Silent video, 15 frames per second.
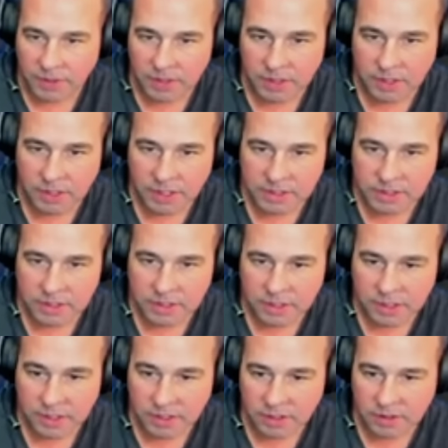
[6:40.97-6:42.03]
lights at
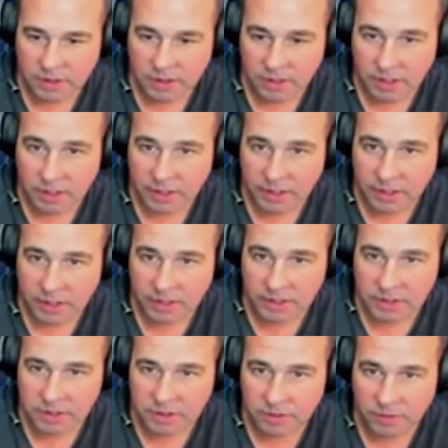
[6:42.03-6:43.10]
night, at
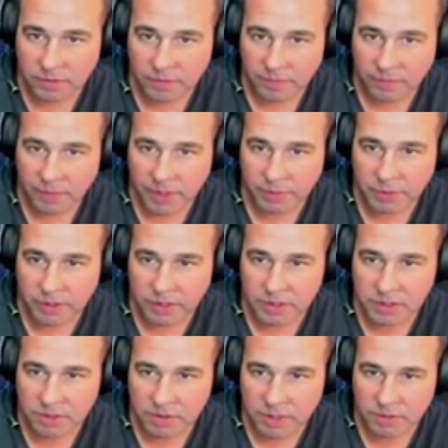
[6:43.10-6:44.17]
least in my opinion.
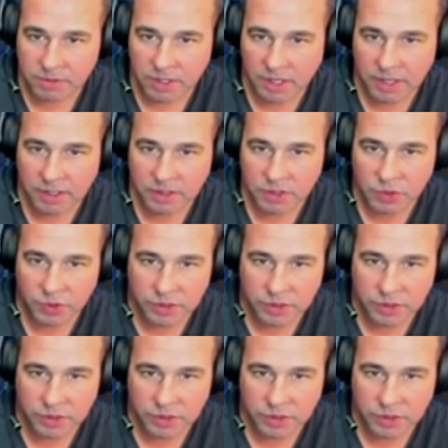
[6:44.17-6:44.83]
Sometimes I enjoy